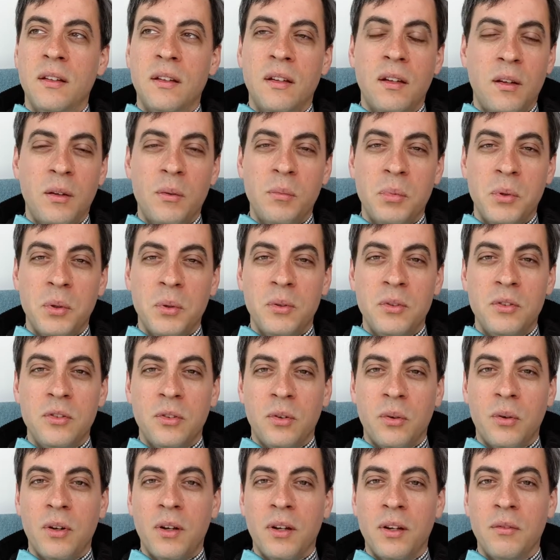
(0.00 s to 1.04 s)
I hope you
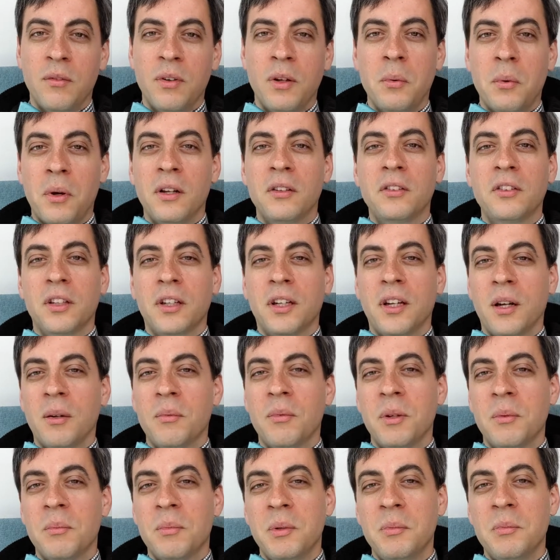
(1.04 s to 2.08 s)
enjoy rewatching
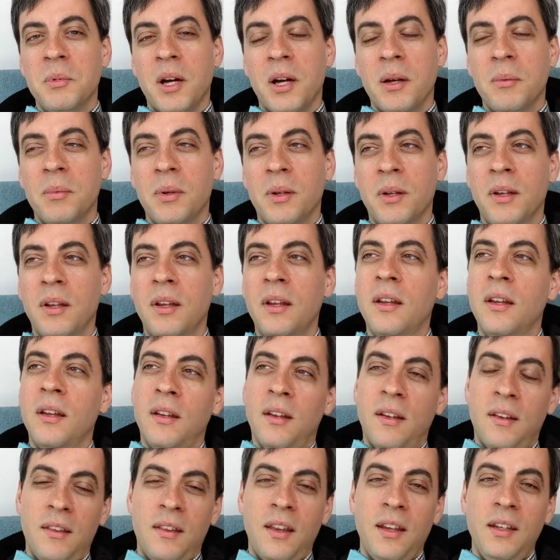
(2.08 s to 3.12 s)
Cowboy Bebop.
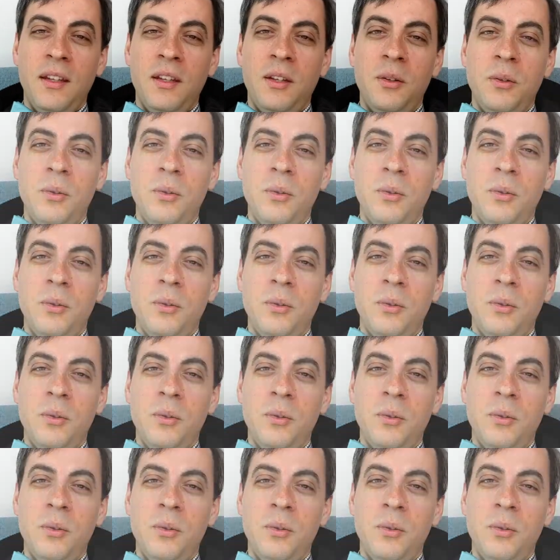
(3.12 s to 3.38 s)
Thank